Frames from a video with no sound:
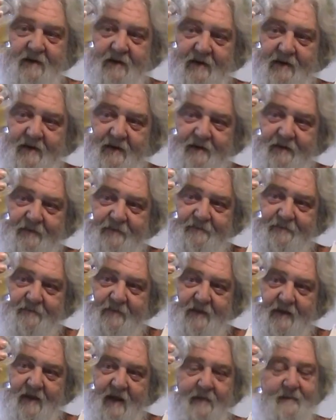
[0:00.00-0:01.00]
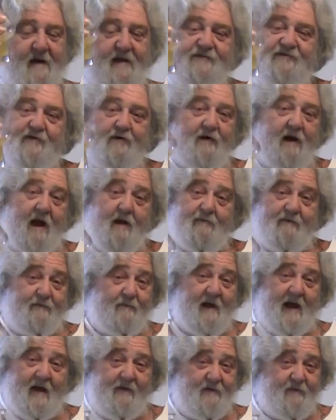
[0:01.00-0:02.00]
I'm not sure I would
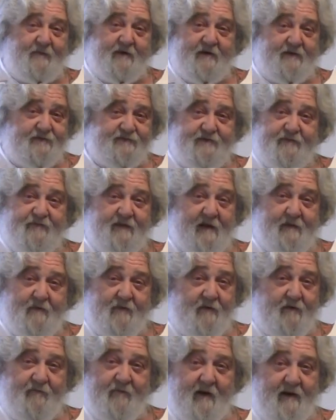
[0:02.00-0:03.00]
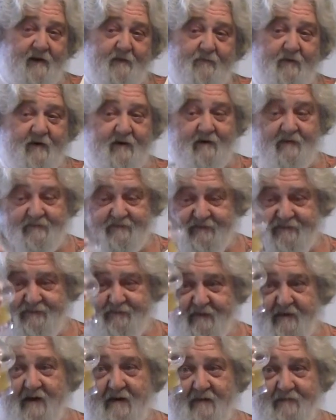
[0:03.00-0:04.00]
buy their beers if they were available here, just
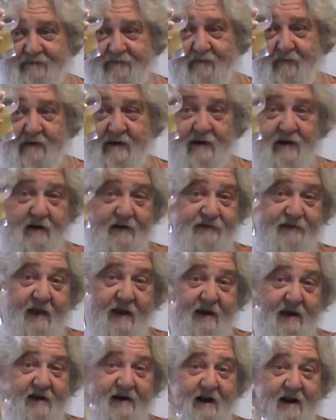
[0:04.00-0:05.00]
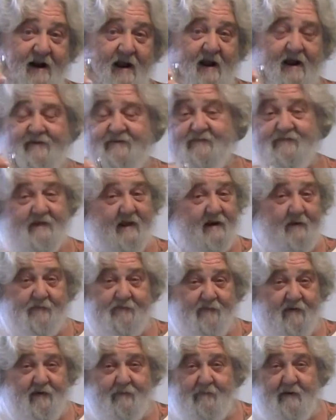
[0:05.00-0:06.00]
because of what it looks like in the glass, because I don't
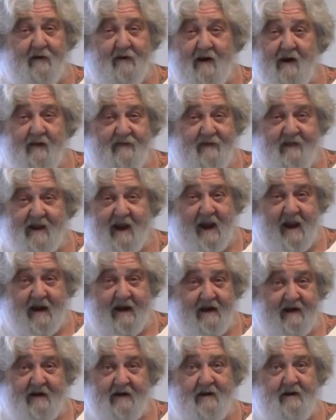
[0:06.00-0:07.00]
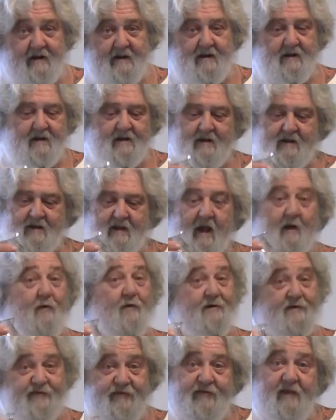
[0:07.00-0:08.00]
drink beer out of the can. I
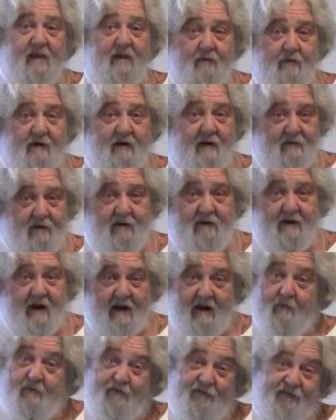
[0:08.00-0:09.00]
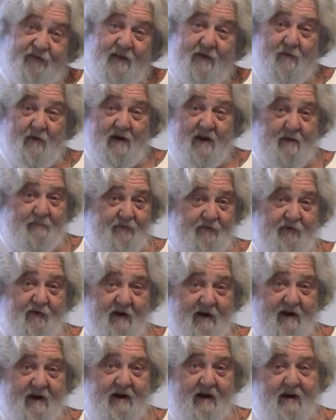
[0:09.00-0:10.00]
want to see what I look like. I want to see what I'm
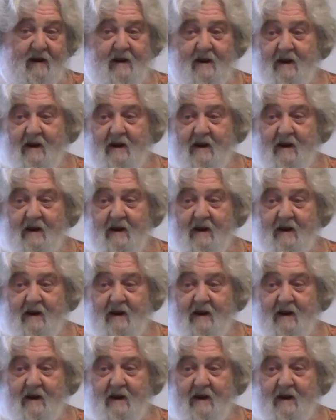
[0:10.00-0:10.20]
drinking.